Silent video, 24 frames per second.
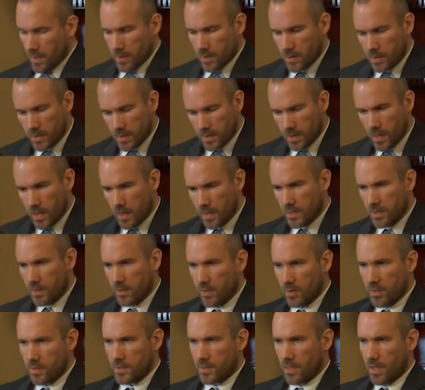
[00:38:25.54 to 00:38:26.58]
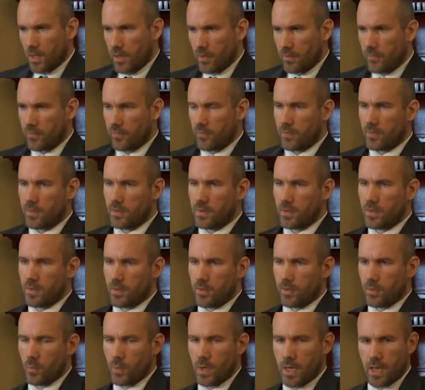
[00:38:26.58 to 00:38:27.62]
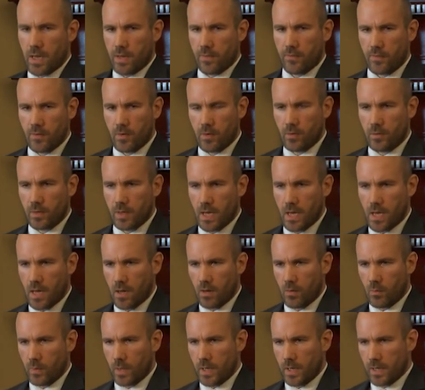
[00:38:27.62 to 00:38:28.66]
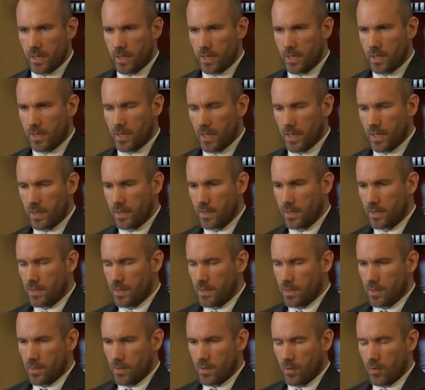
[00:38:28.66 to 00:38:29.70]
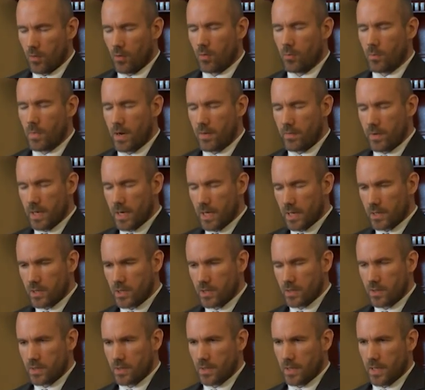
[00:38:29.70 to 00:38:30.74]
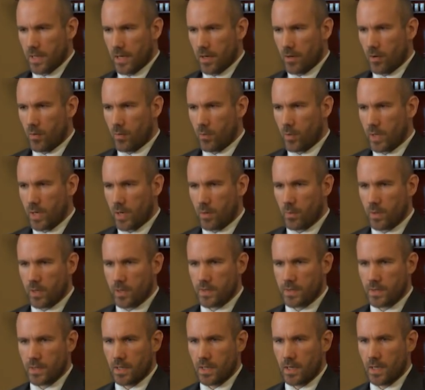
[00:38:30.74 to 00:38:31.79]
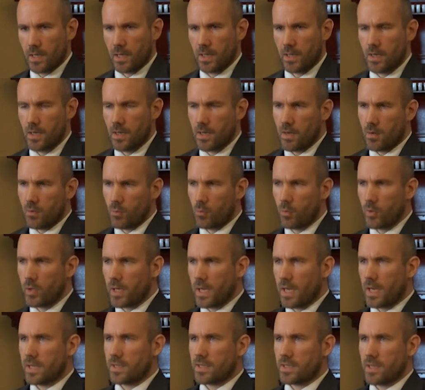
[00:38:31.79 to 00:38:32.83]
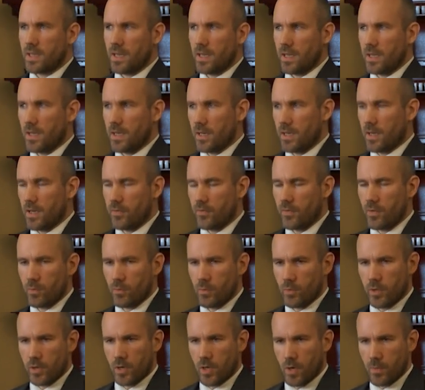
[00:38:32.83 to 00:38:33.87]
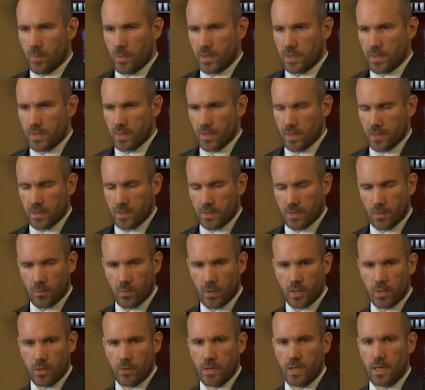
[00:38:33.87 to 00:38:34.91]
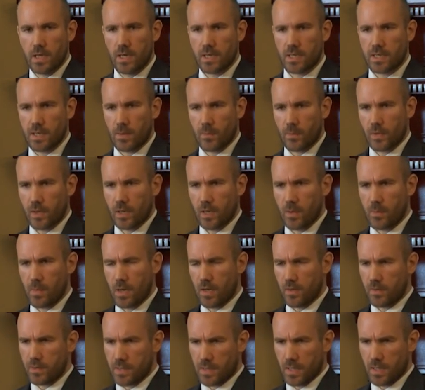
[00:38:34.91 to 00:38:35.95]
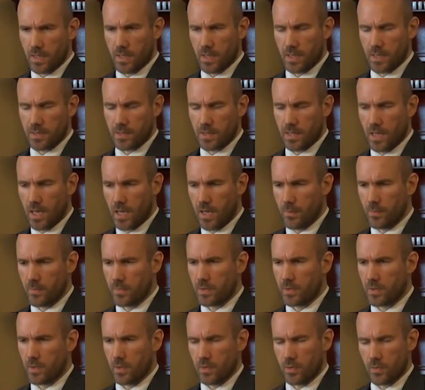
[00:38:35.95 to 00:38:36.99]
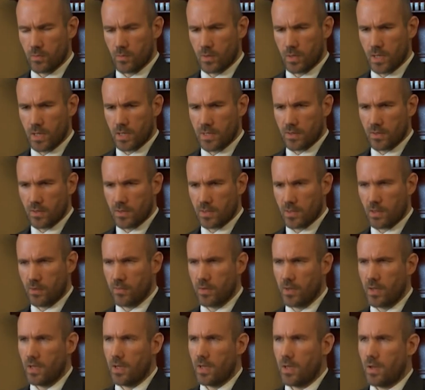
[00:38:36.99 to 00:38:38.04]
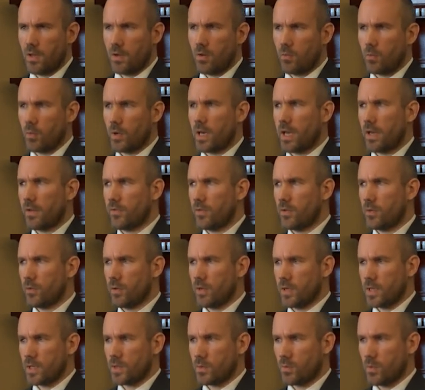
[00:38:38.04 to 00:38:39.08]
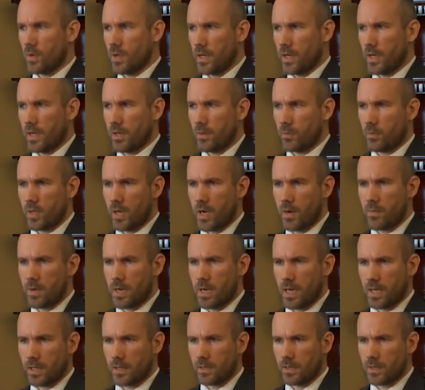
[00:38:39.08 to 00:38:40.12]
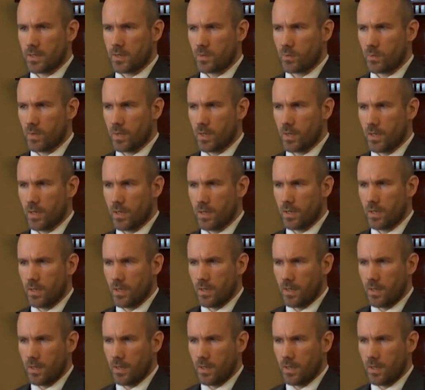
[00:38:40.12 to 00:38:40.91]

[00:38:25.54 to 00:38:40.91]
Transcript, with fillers: just ask yourself, the way I feel now when I hear that, or my reaction to that, or what I want to say, would I say it if it were the opposite? So when you hear something about, say, Islam, you can ask yourself, would I feel this way? Would I react this way